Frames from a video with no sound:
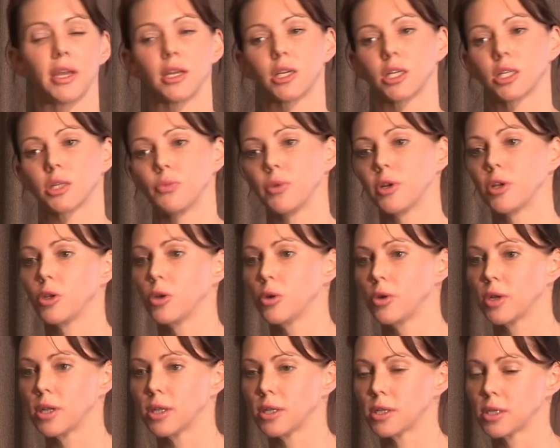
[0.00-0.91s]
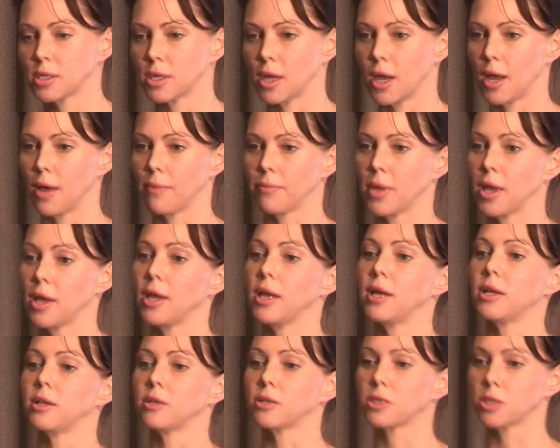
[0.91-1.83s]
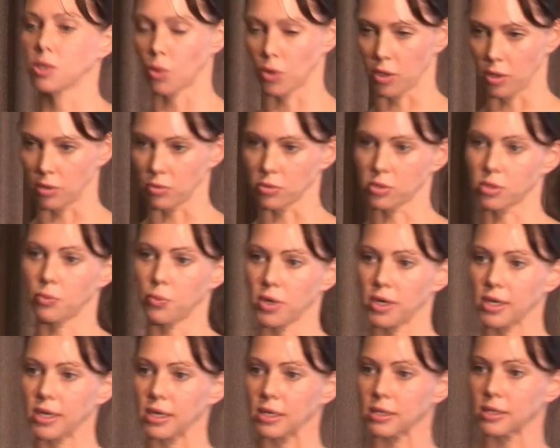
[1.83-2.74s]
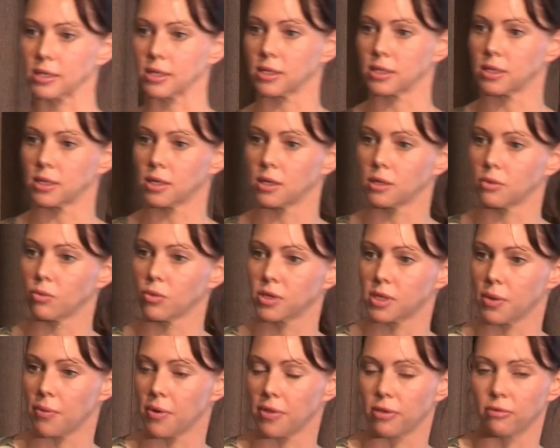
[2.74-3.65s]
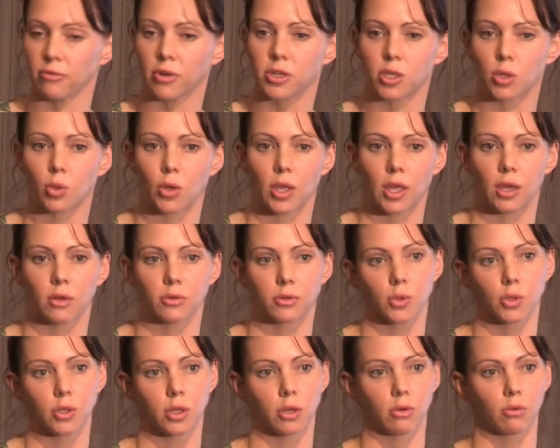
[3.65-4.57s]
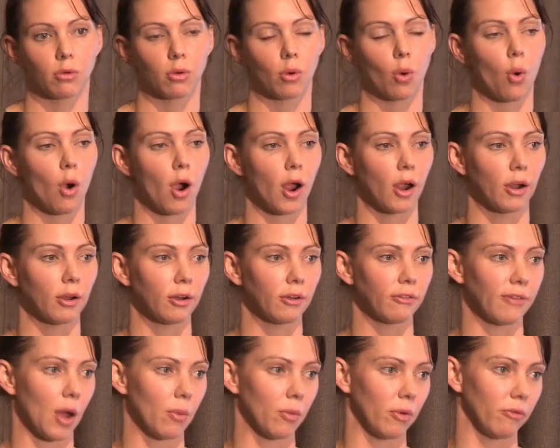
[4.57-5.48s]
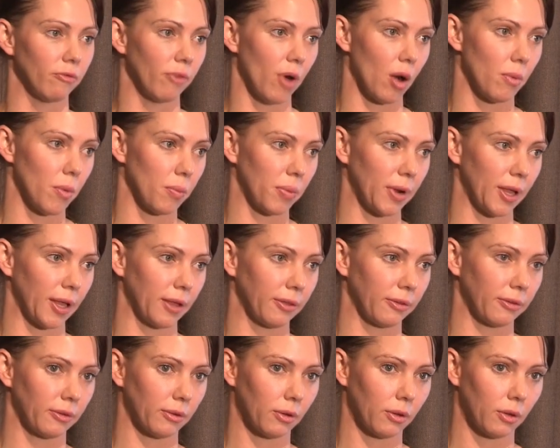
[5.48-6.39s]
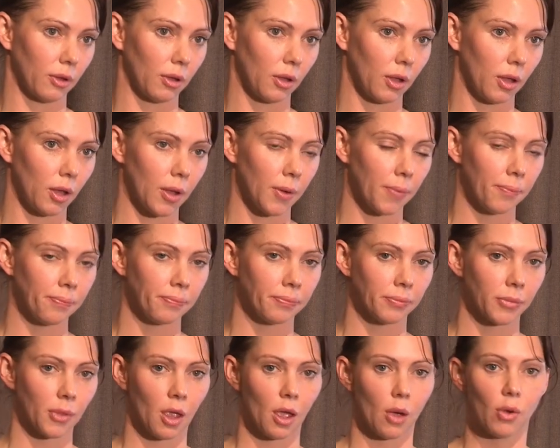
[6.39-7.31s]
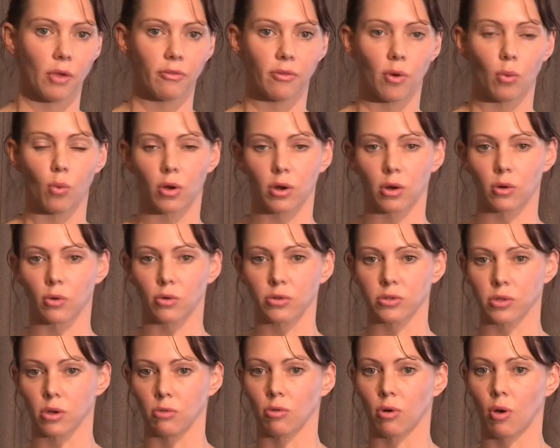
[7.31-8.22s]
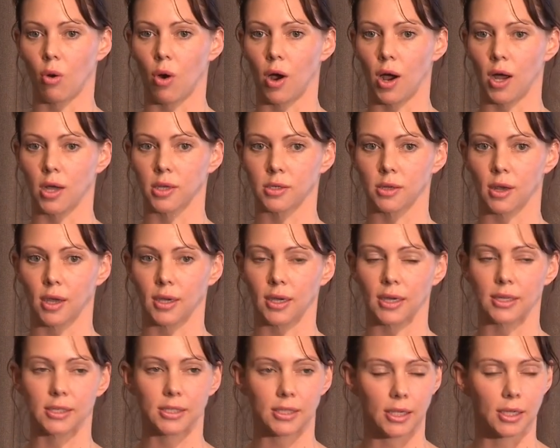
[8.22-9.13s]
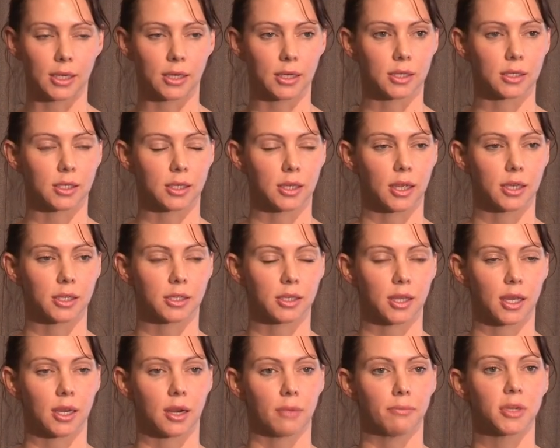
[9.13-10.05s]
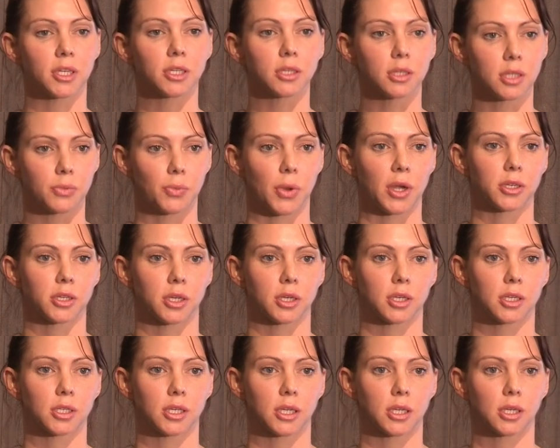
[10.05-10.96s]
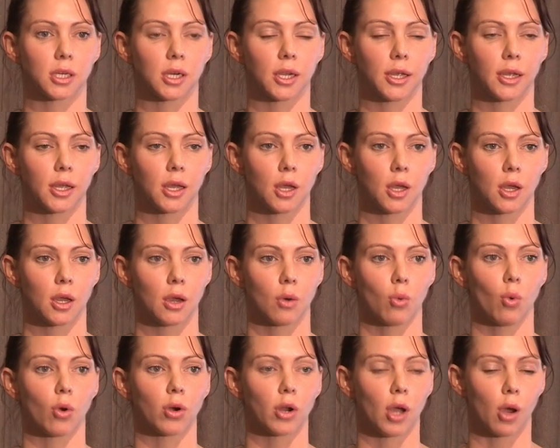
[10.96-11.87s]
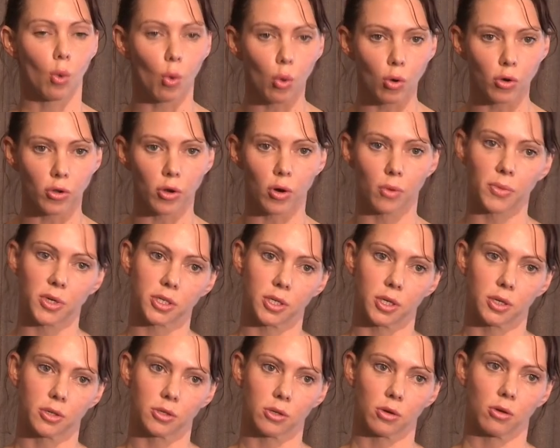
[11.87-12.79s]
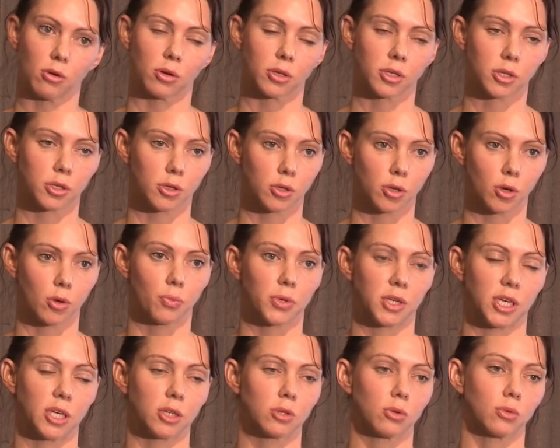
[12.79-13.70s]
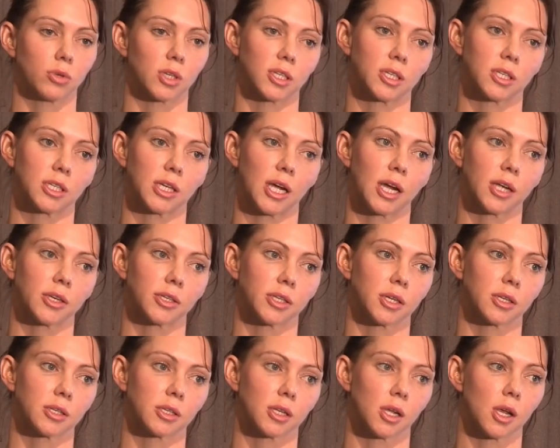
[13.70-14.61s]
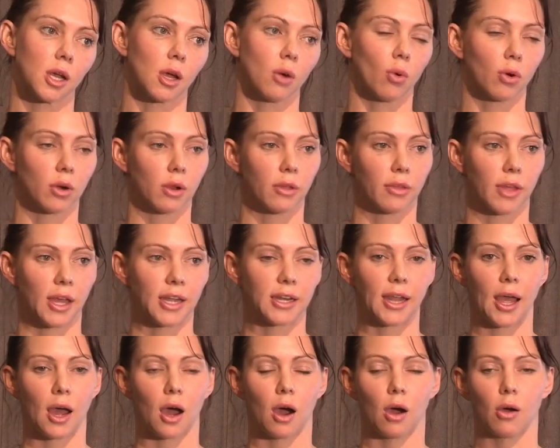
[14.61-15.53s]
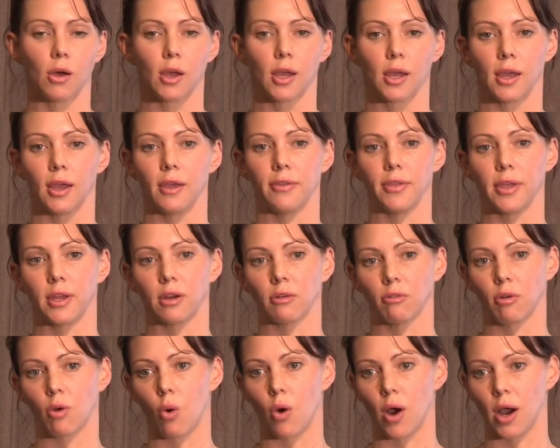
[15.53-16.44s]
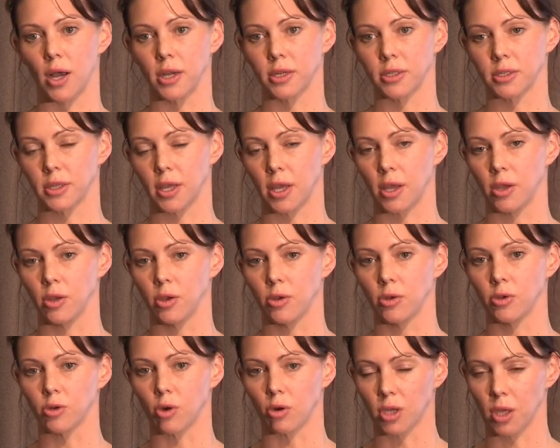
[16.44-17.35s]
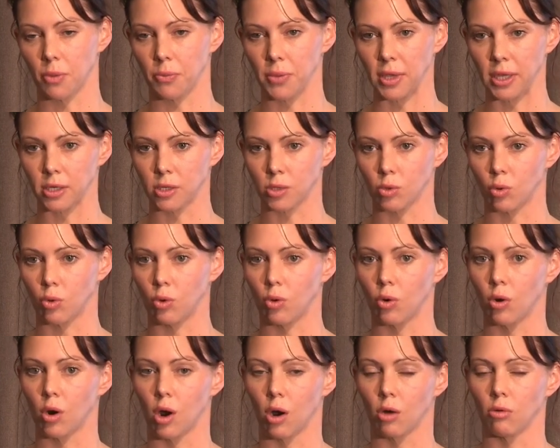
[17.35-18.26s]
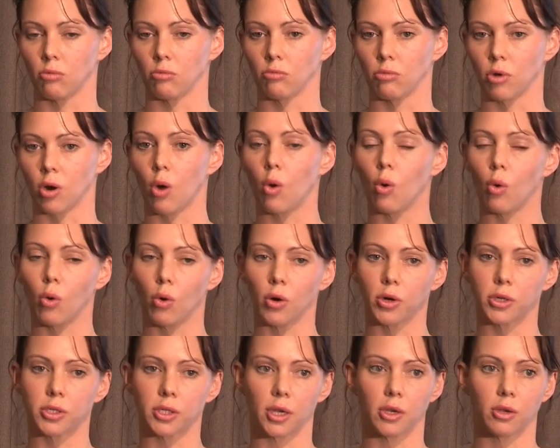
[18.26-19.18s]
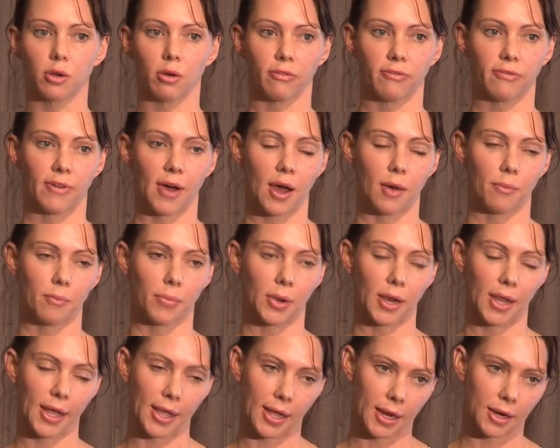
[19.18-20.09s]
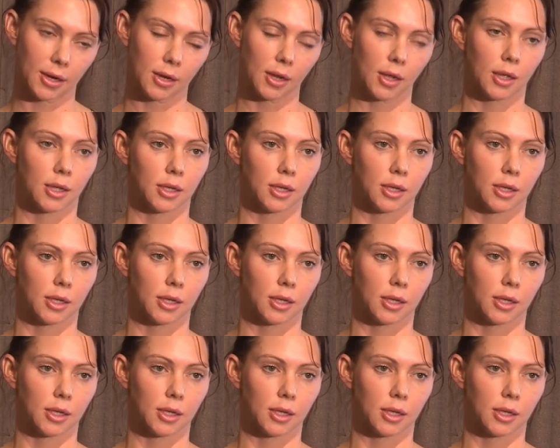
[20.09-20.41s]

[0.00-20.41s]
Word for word: management units um, and soils, so pretty consistent with some of the regional councils that are requiring farm environment plans. However, what it also requires, like I said, is, is that emissions budget, essentially. What are all your emissions across your potential discharges? What are they now? And then it requires that you document or record in your farm plan,